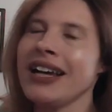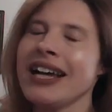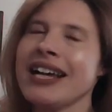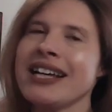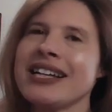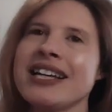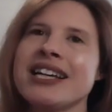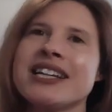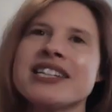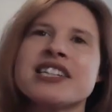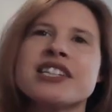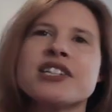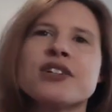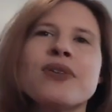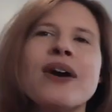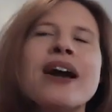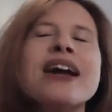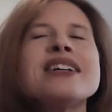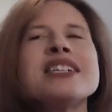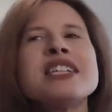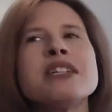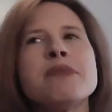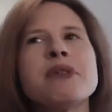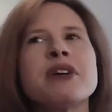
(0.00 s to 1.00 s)
It, it's
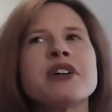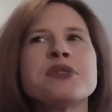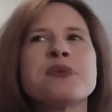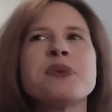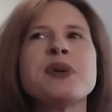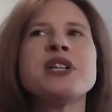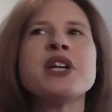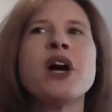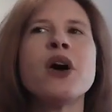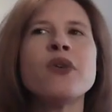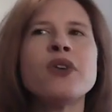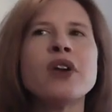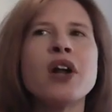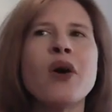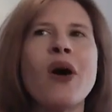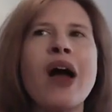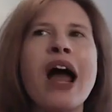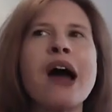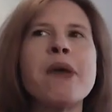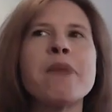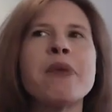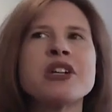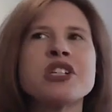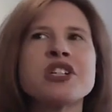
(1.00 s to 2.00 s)
crazy because we don't know
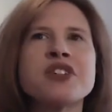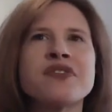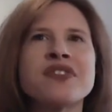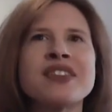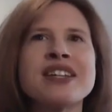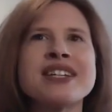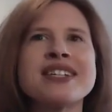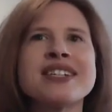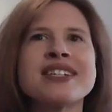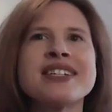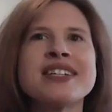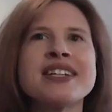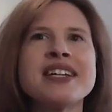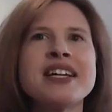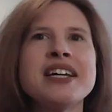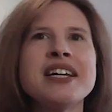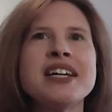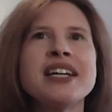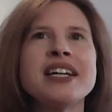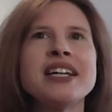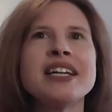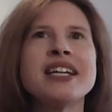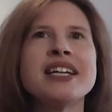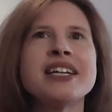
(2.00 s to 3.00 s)
how much of this
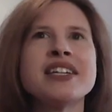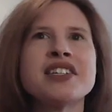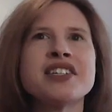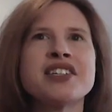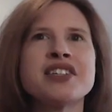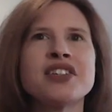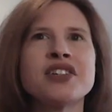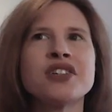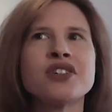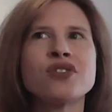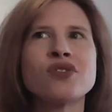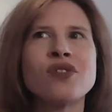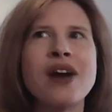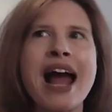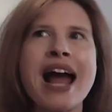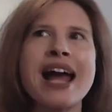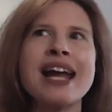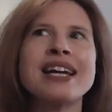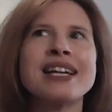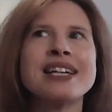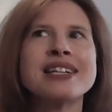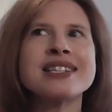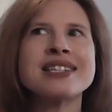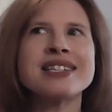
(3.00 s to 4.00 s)
is the
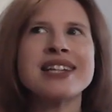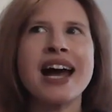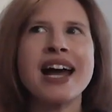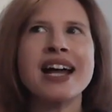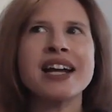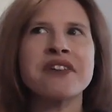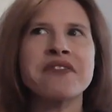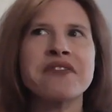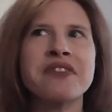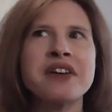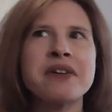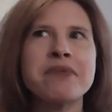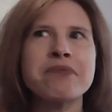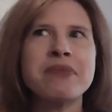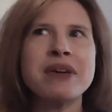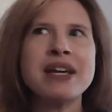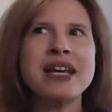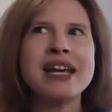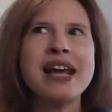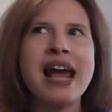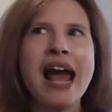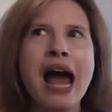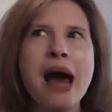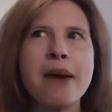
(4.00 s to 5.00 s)
dragon inside of them
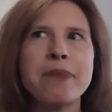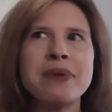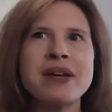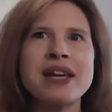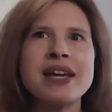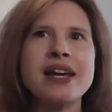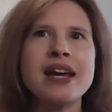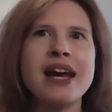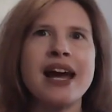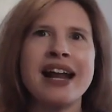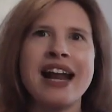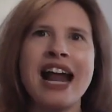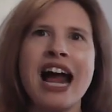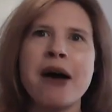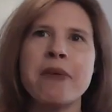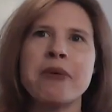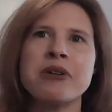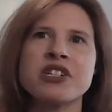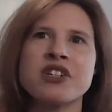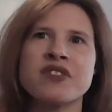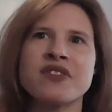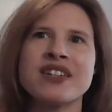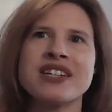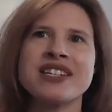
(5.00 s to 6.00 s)
being happy and how
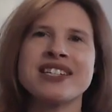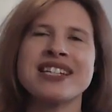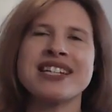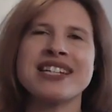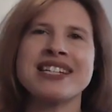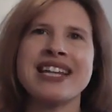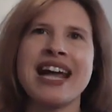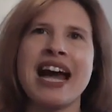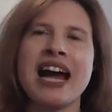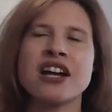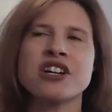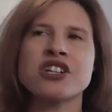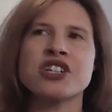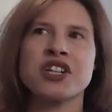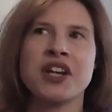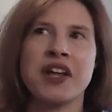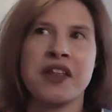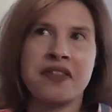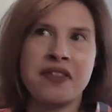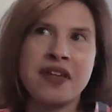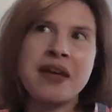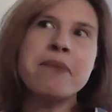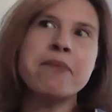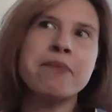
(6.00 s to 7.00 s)
much of this is
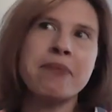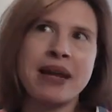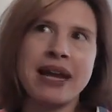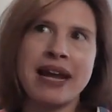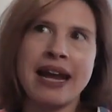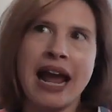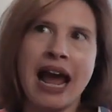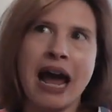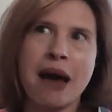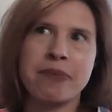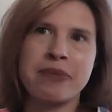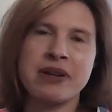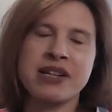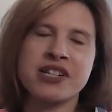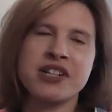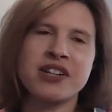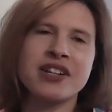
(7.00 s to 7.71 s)
actually them being happy.